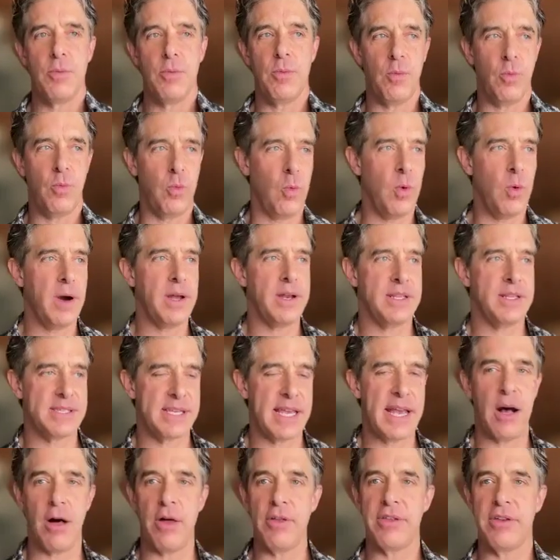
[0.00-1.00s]
One is
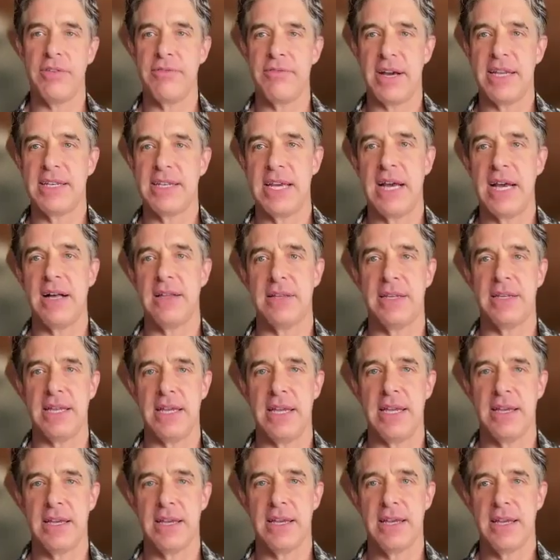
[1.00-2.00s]
health and
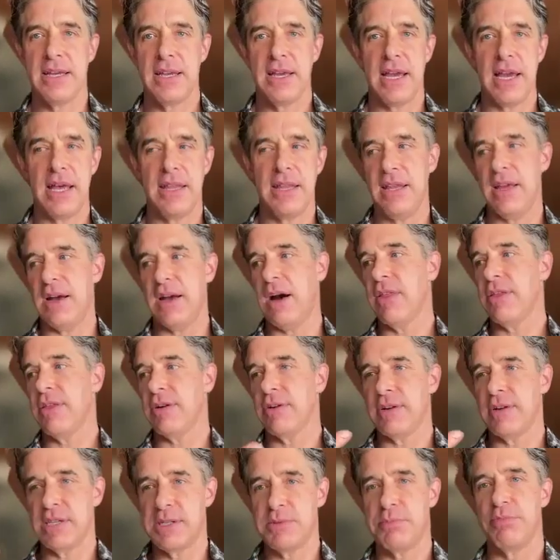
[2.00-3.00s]
vitality, and the
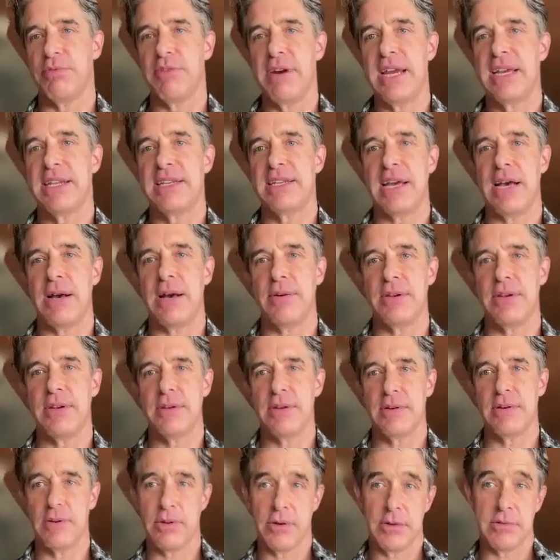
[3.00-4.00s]
other is breakdown,
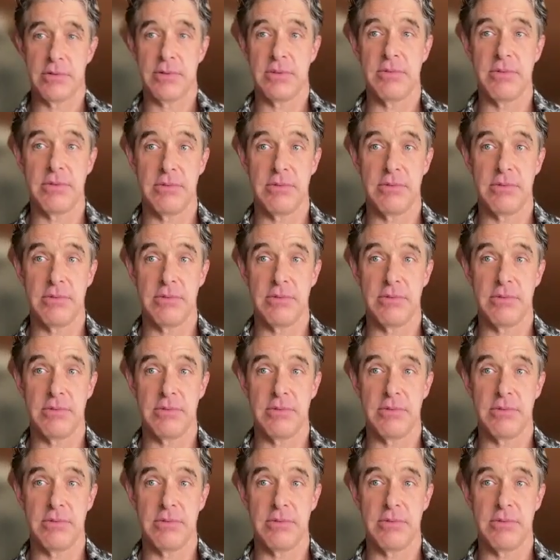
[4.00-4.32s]
or